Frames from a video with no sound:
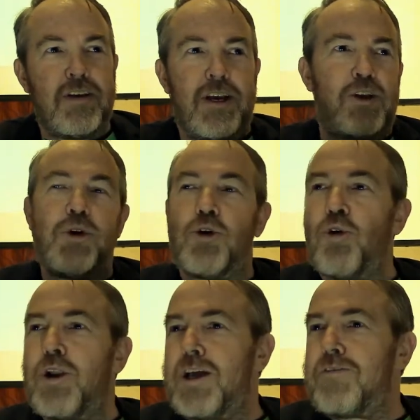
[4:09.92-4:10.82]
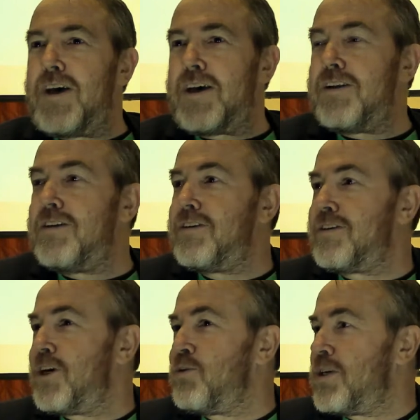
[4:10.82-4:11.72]
And we all have that.
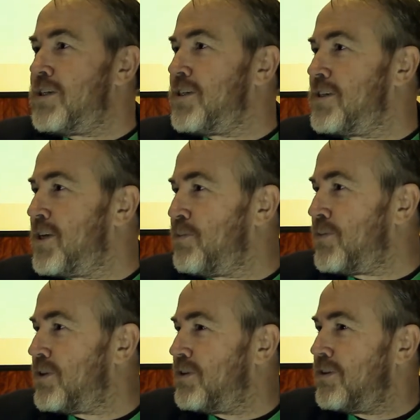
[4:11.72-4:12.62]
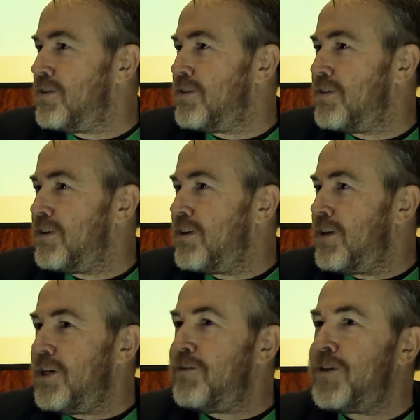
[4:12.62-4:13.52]
No one is exempt.
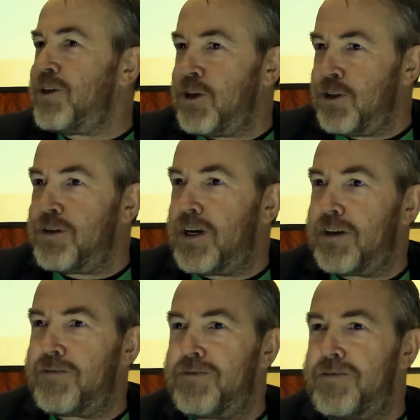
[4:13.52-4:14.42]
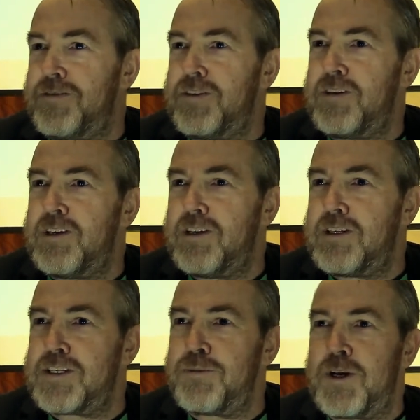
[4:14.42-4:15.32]
Even you have
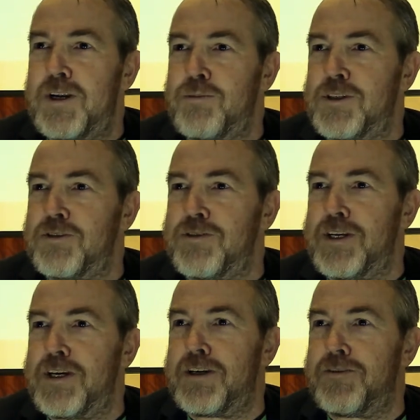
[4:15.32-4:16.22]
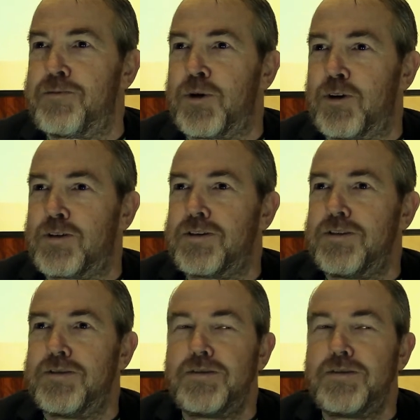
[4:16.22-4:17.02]
some elements of a negative past.